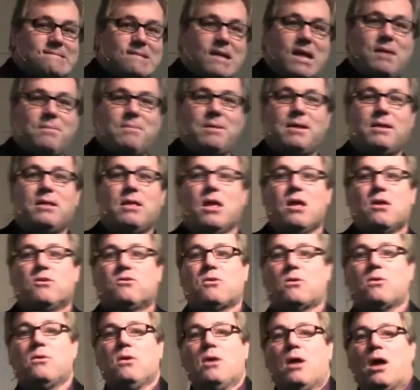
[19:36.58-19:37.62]
Amen.
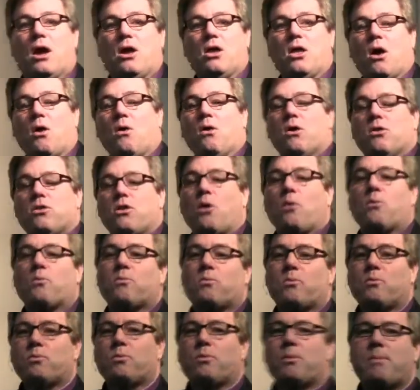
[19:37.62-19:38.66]
So, you know, don't
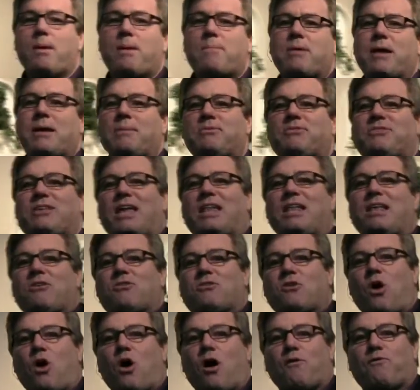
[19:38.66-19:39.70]
remember him selling his
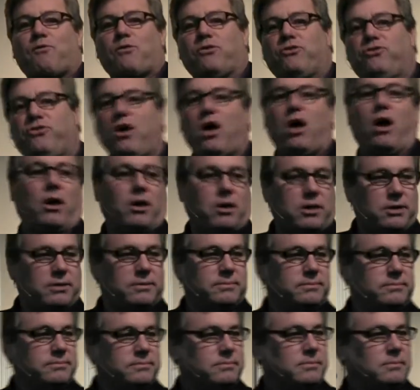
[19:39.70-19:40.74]
car for junk.
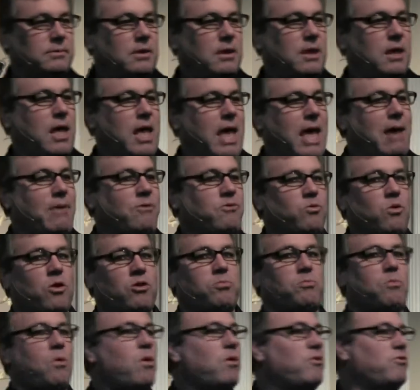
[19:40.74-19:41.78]
It was
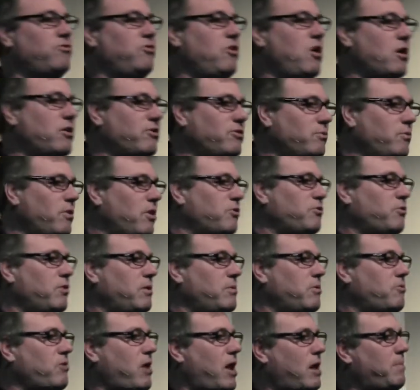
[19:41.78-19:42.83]
worth more as junk as it was for
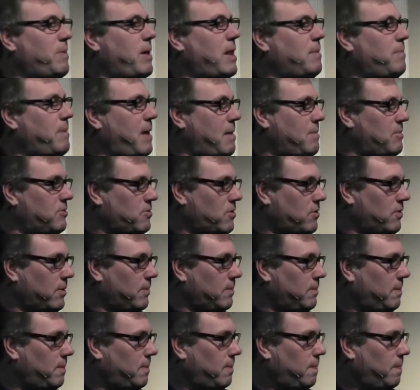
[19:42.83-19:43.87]
him to try to pay the payments on it.